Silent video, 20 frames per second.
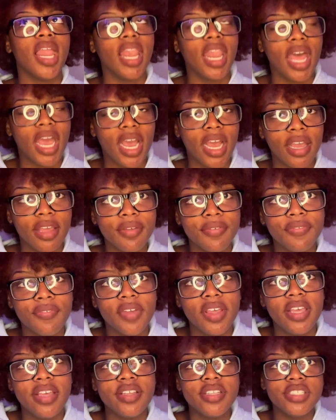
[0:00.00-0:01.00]
life
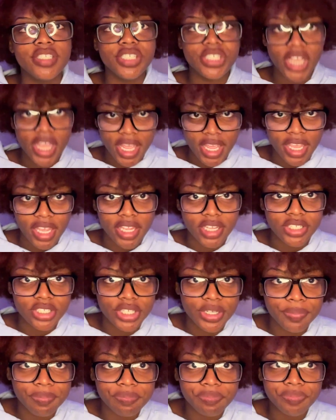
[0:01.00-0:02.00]
changed.
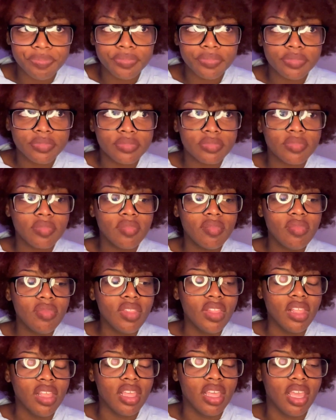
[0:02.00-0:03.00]

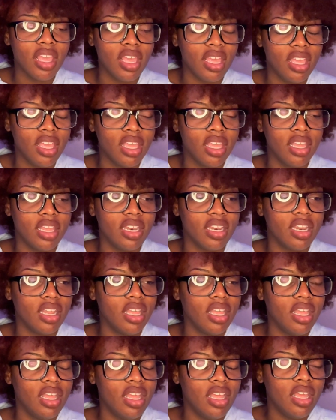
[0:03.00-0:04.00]
And
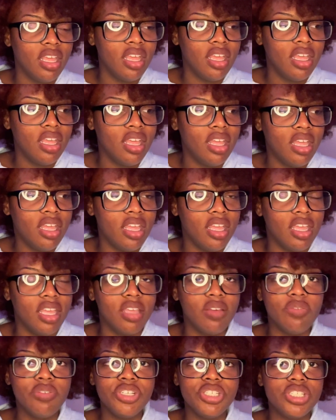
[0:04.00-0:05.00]

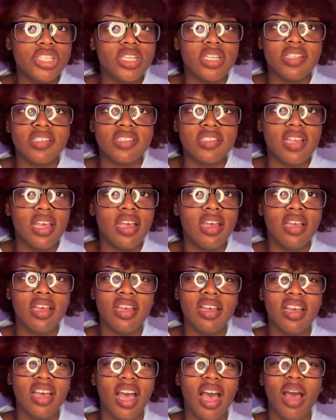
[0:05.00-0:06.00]
it was just,
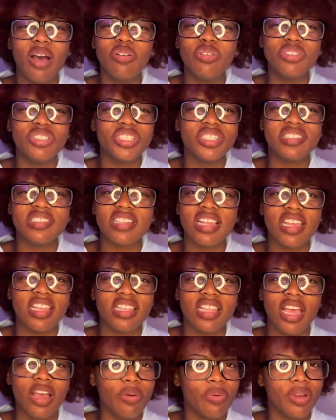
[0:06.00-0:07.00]
I would just say it
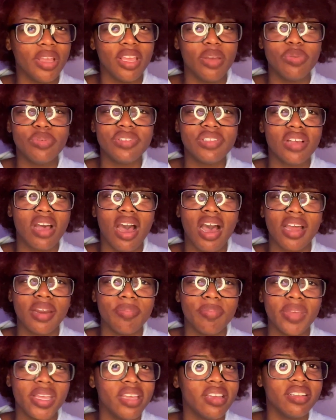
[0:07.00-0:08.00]
that way. It was a hot
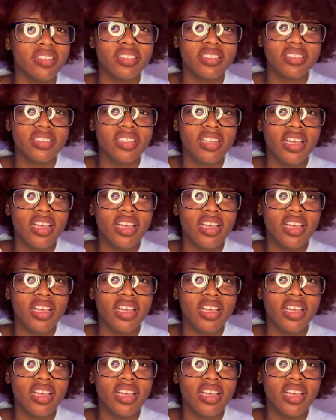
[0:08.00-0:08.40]
mess.